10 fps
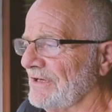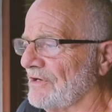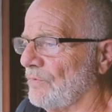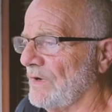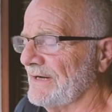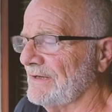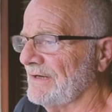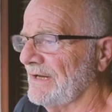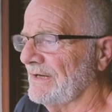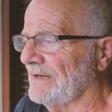quite
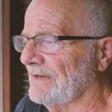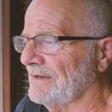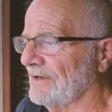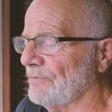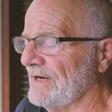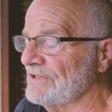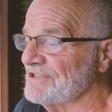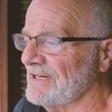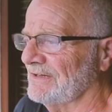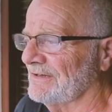a
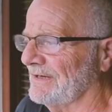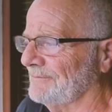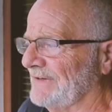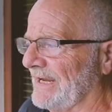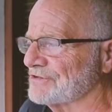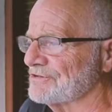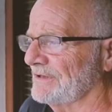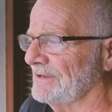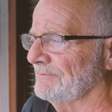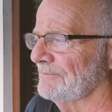setting there,
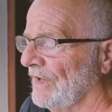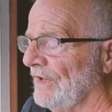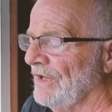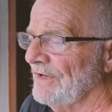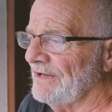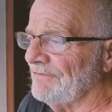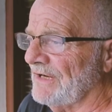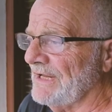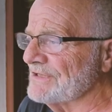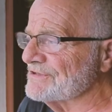actually.
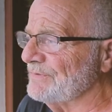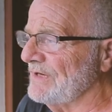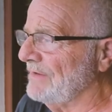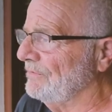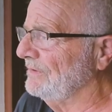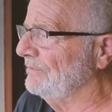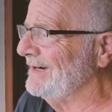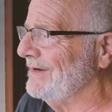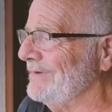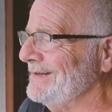Nevertheless, when
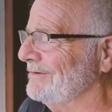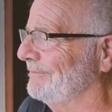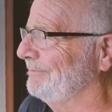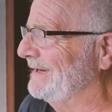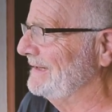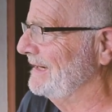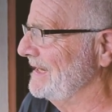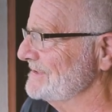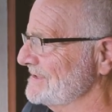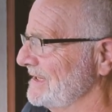I went to bed
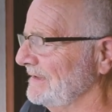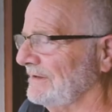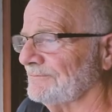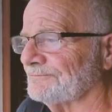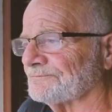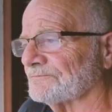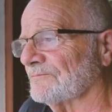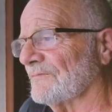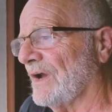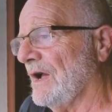last night,
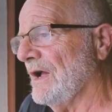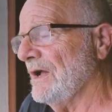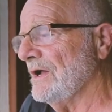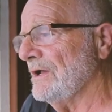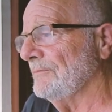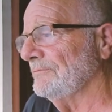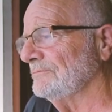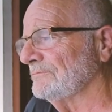I